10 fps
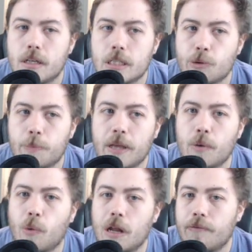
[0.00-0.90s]
So we play
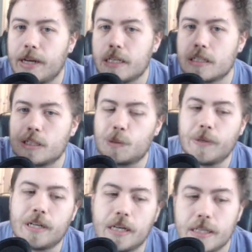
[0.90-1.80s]
1 of each just
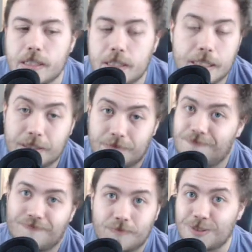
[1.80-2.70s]
because it's
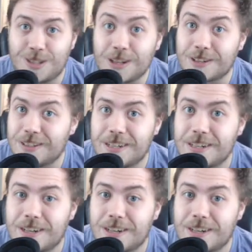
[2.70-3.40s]
still a really good